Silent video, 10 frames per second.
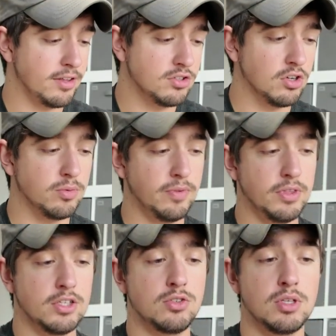So
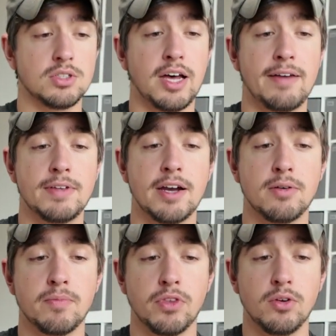let's do this live now.